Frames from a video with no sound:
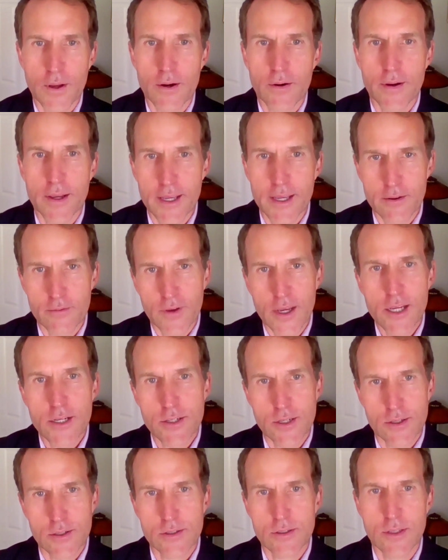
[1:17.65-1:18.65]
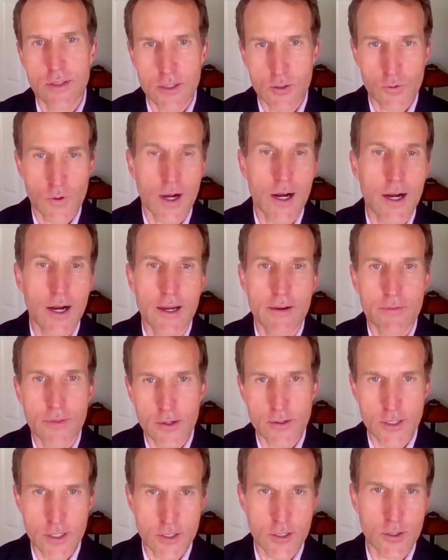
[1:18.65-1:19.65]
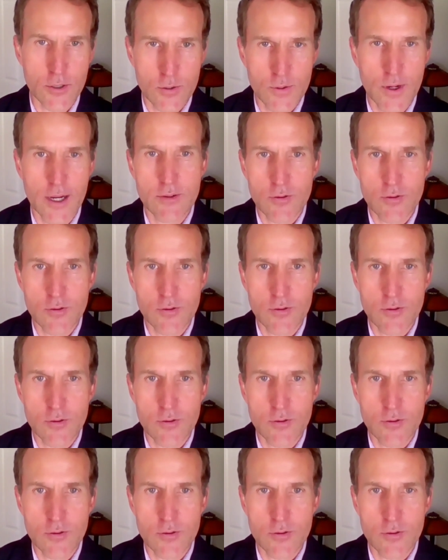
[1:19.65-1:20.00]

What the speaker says: their innovations that drive their digital